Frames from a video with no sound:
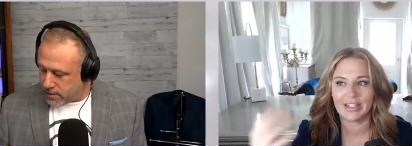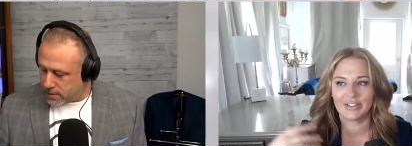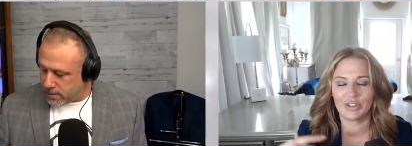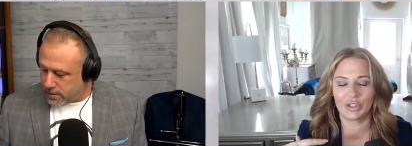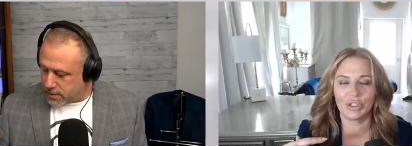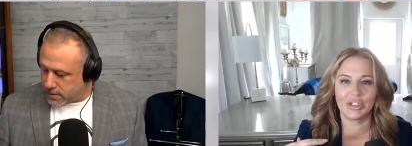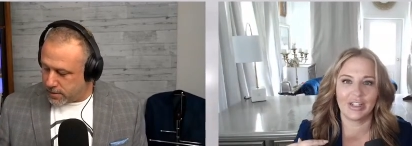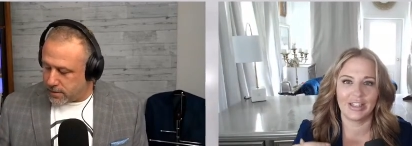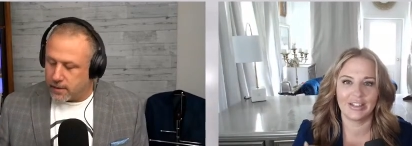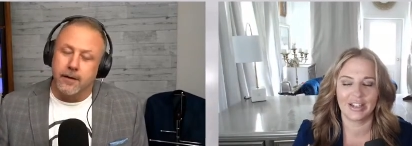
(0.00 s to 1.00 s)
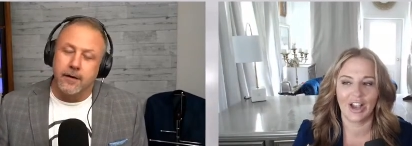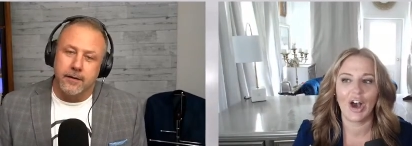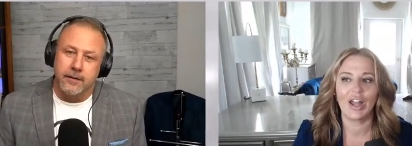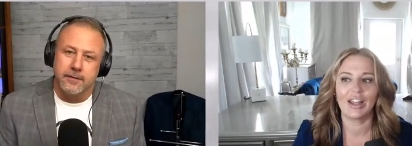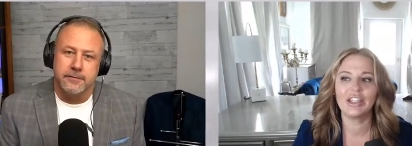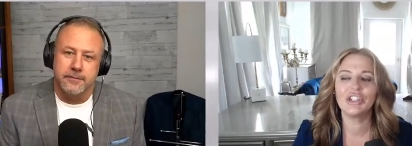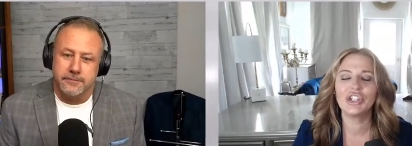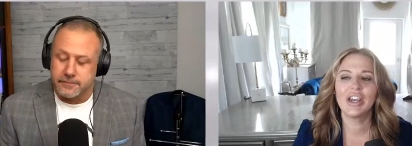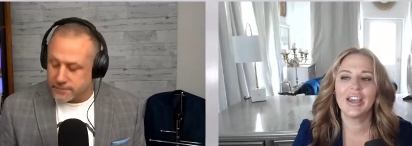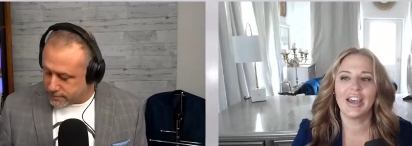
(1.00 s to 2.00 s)
Speaker 1: nester, and he's in
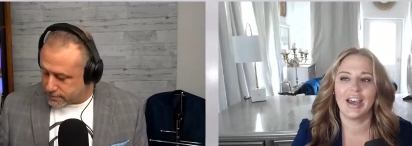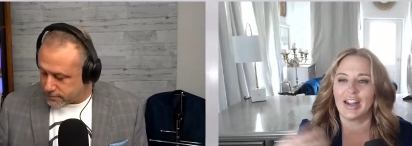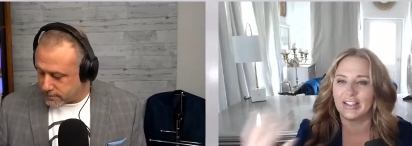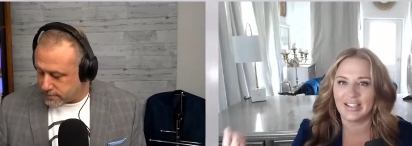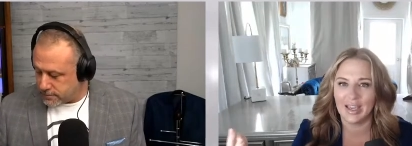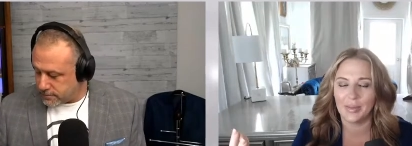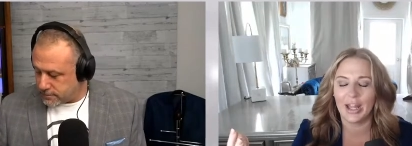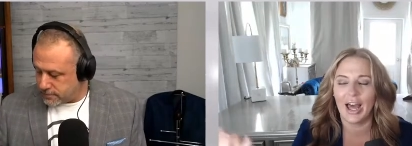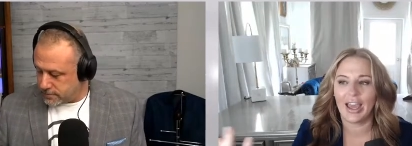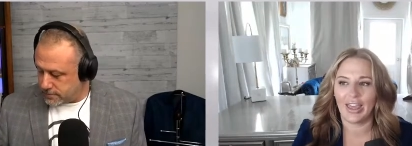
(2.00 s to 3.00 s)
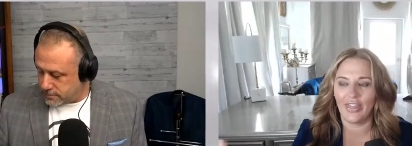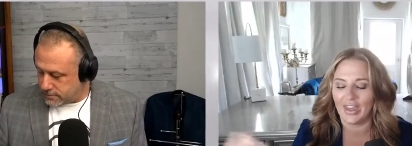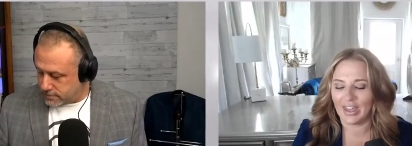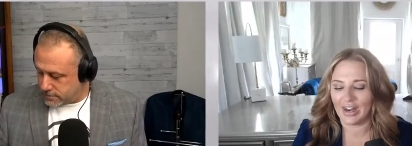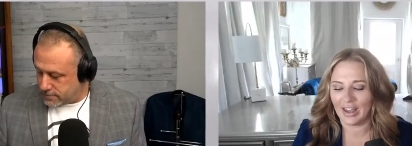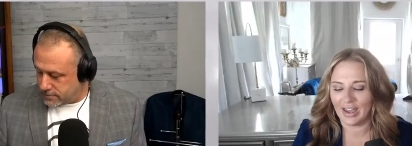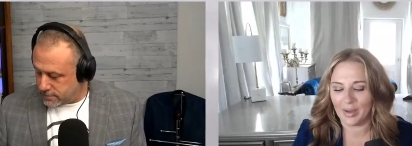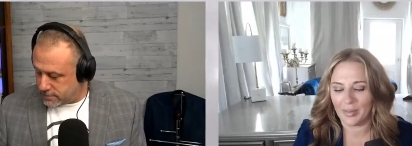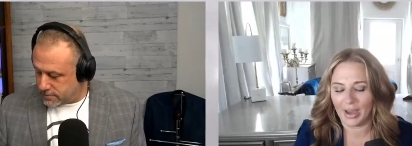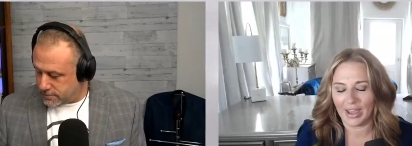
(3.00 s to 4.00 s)
college, and I see him a lot. And then
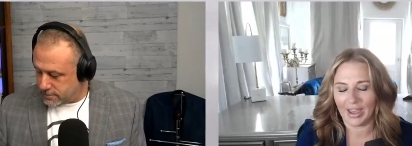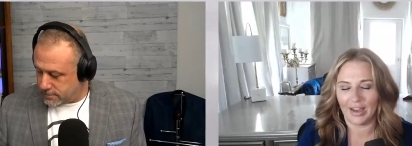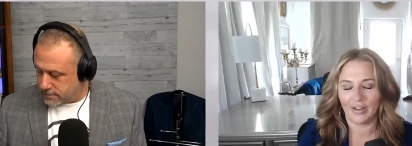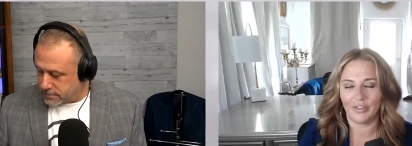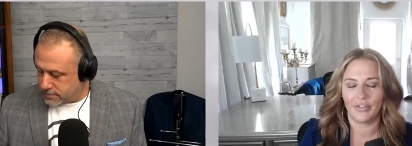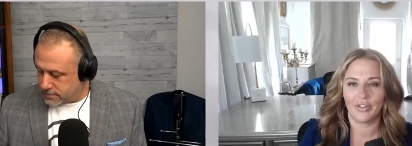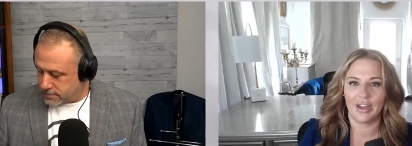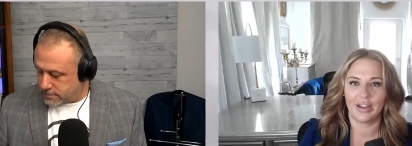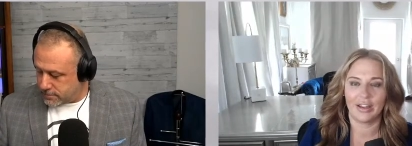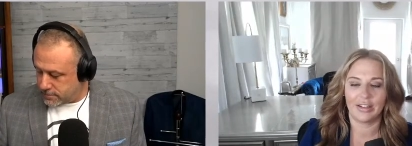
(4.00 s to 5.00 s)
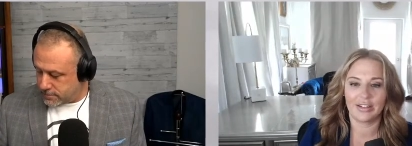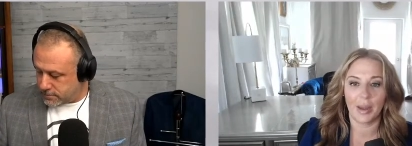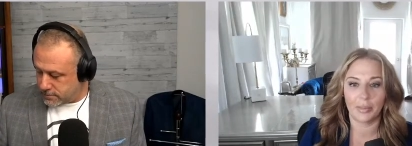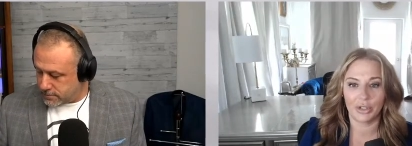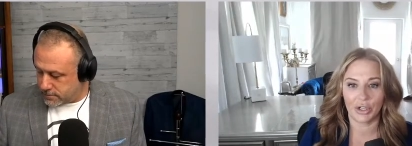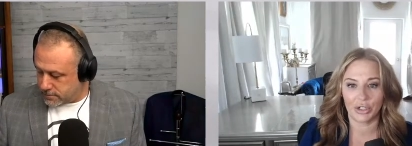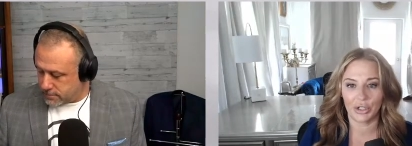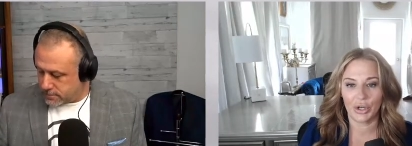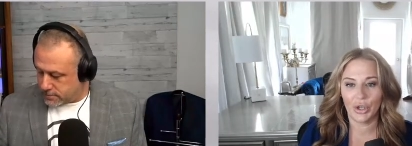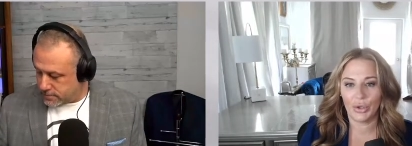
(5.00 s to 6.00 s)
um, I have a, a
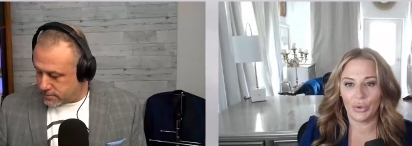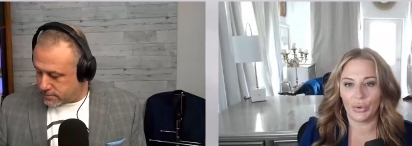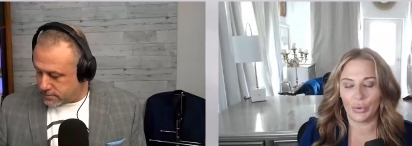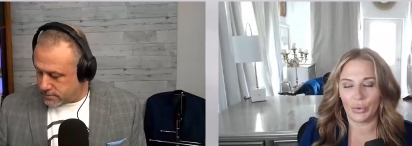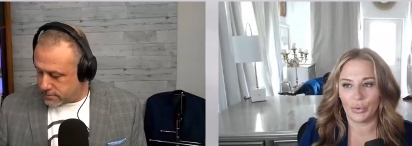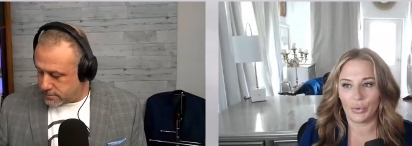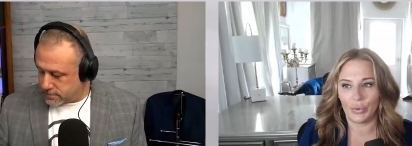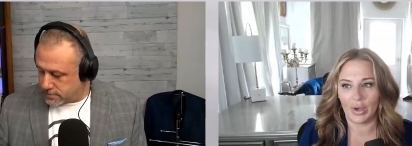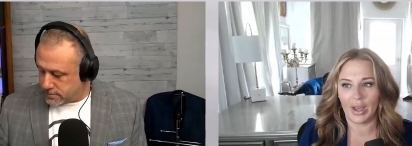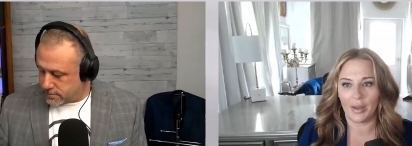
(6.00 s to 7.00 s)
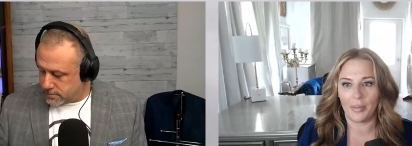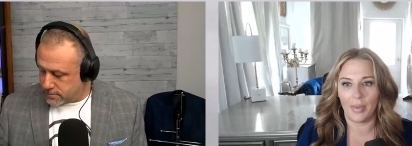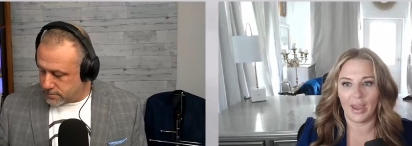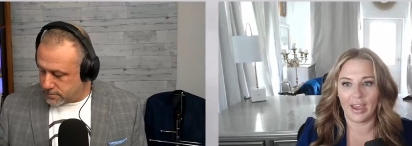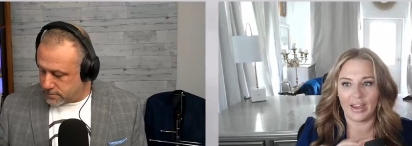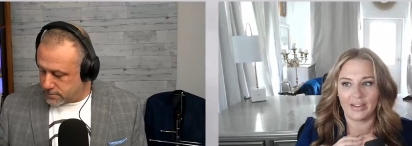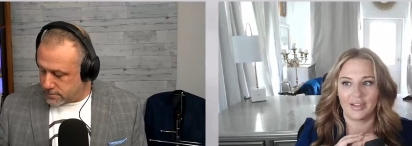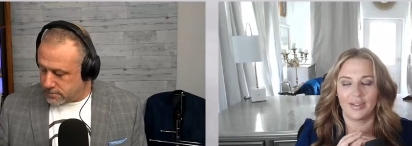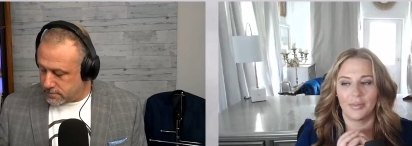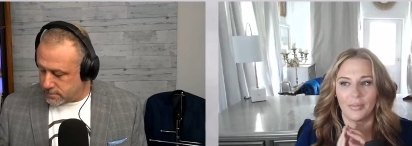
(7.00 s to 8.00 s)
stepdaughter who um,
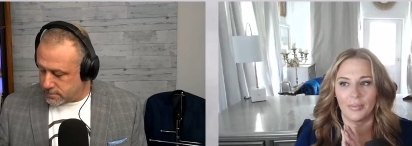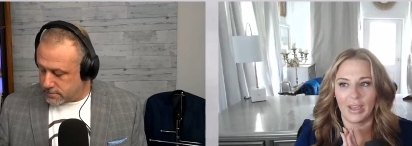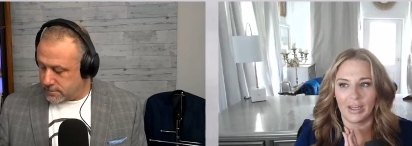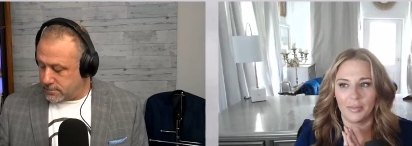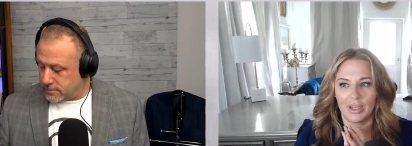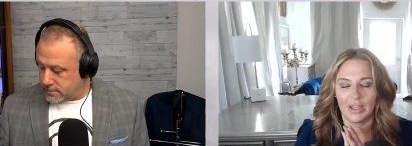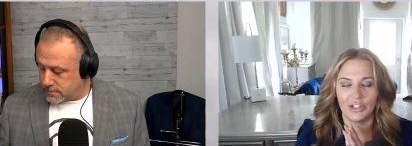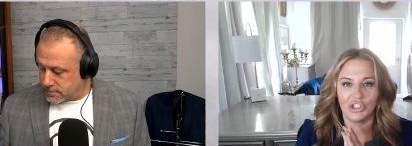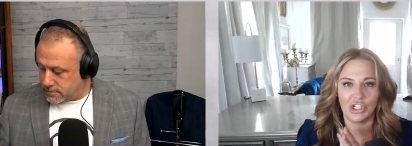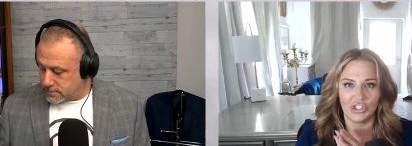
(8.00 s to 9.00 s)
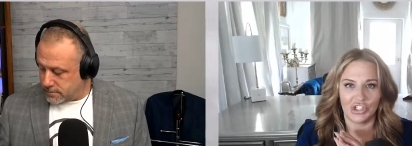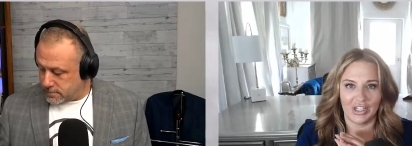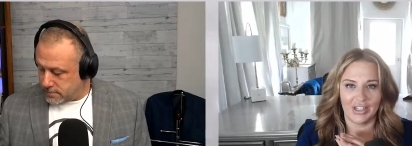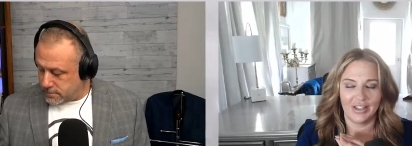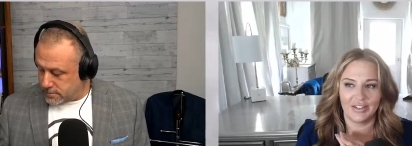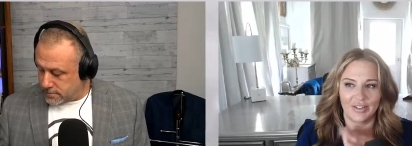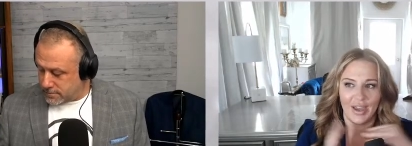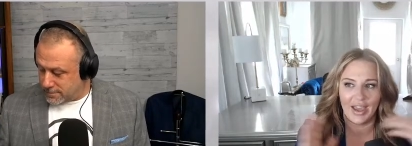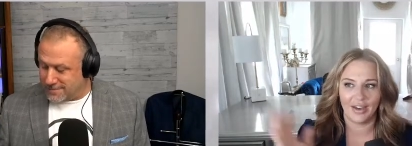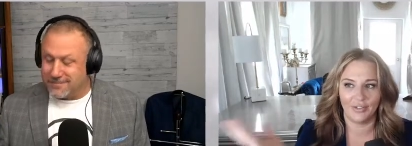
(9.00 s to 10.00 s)
has made me a Gigi. And so I
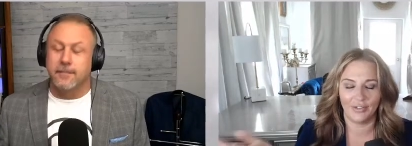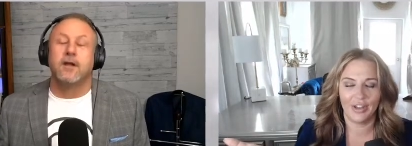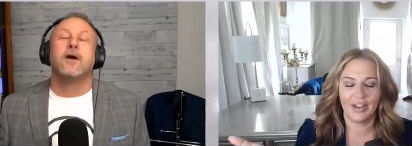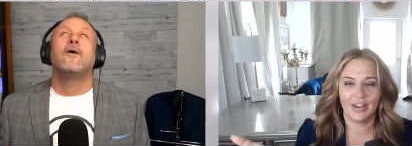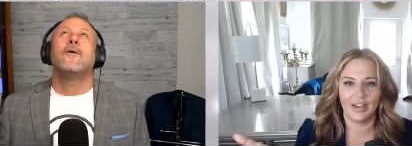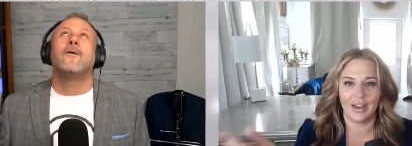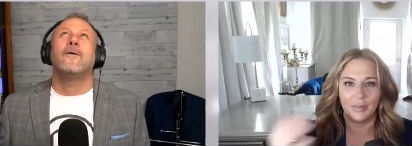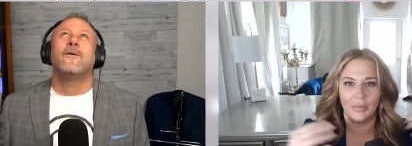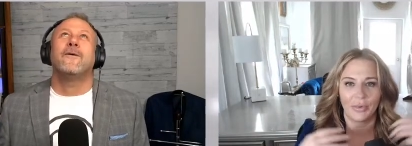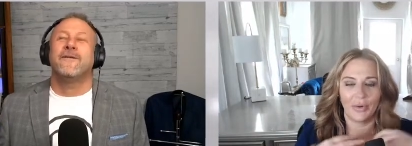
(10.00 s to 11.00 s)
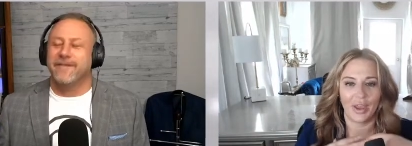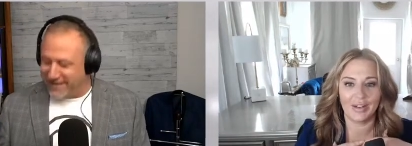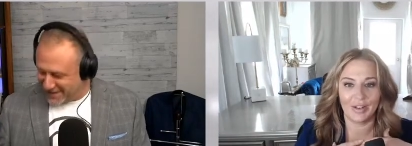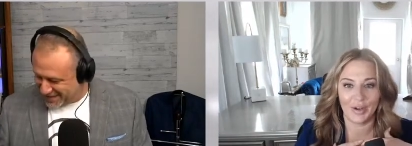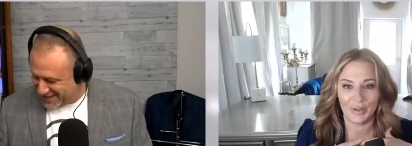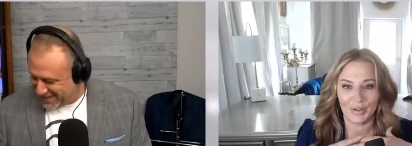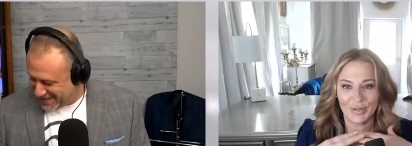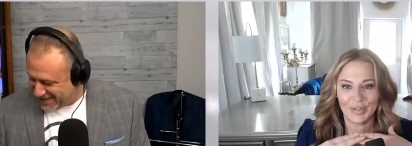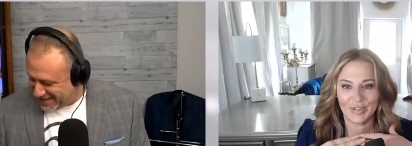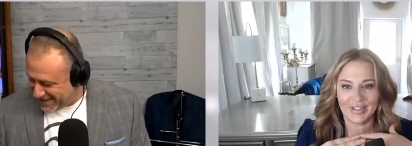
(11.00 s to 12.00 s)
have oh, um,
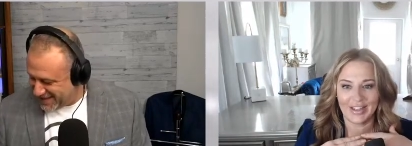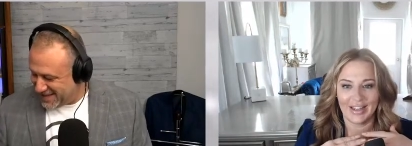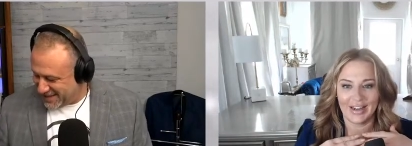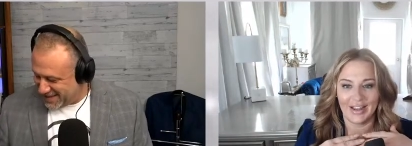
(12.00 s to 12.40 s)
granddaughters and